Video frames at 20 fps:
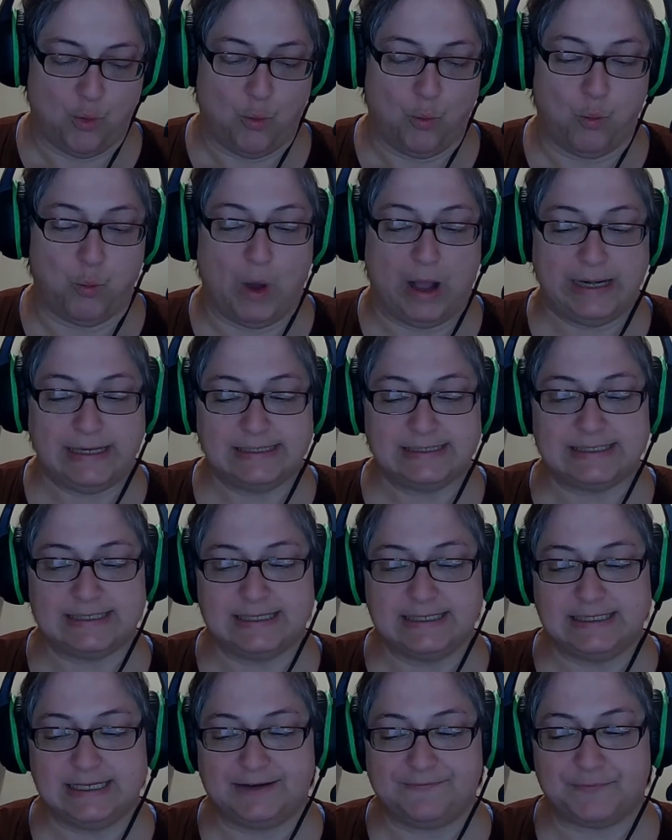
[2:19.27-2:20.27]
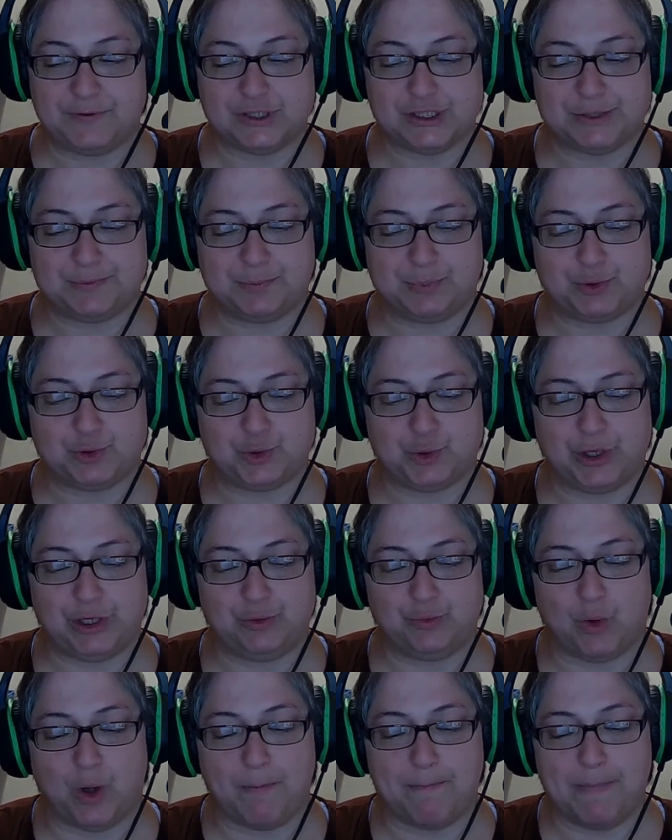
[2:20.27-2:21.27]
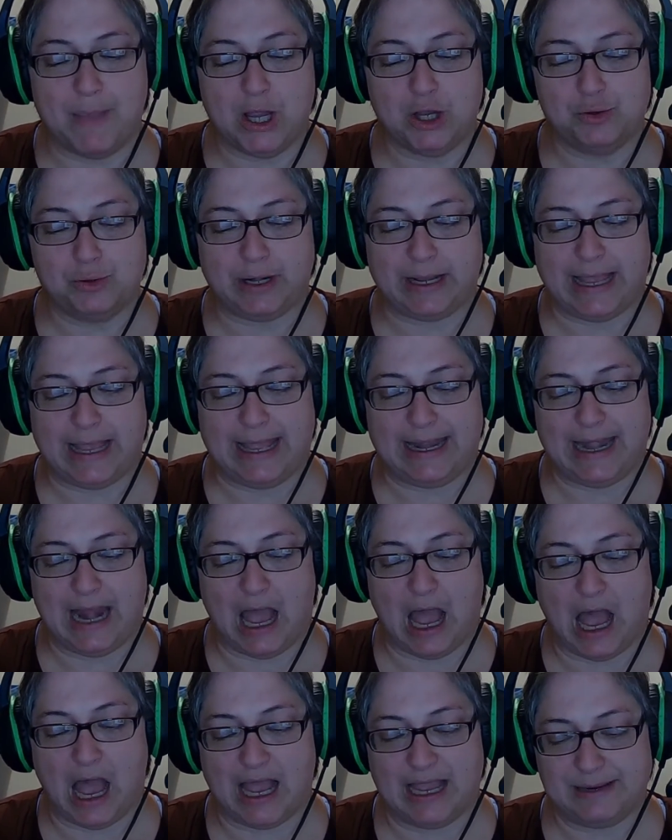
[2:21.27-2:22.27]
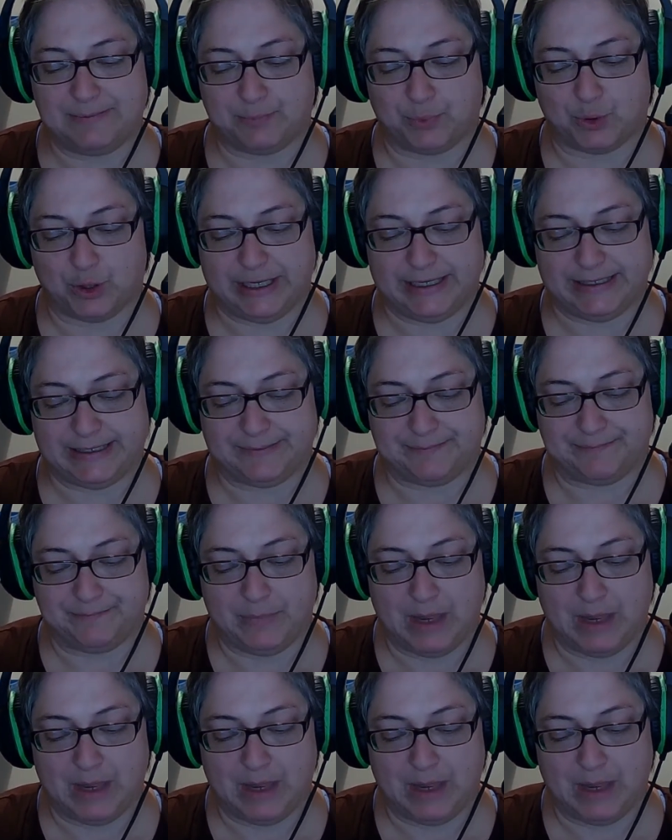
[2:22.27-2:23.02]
What is the difference between remote and hybrid?